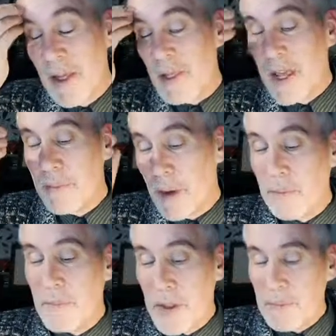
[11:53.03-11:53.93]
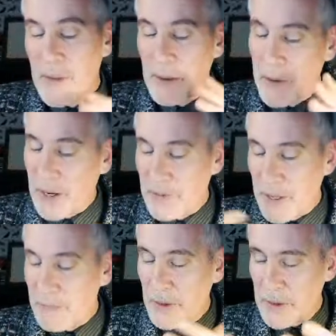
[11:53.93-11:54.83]
The, the, the, uh, the,
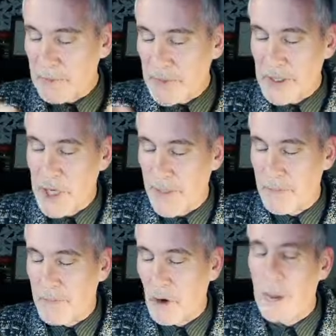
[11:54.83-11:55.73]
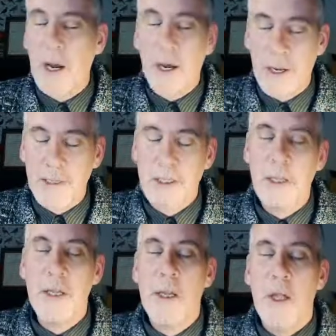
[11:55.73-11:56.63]
the, the, the chap, Robert Hart,
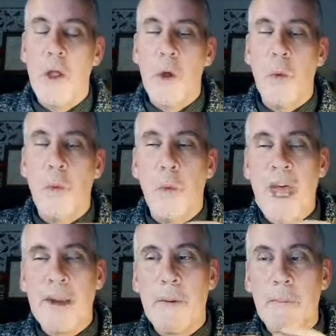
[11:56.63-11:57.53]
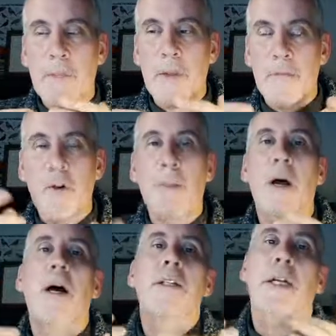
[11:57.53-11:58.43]
they were Robert
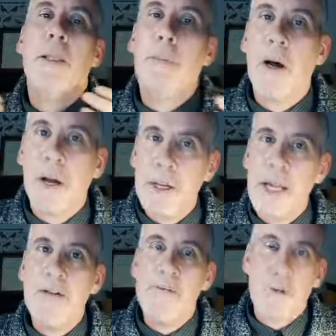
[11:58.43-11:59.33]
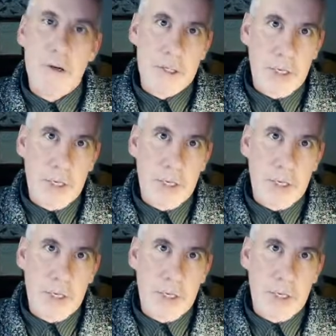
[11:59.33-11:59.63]
Hart's like the pioneer of forest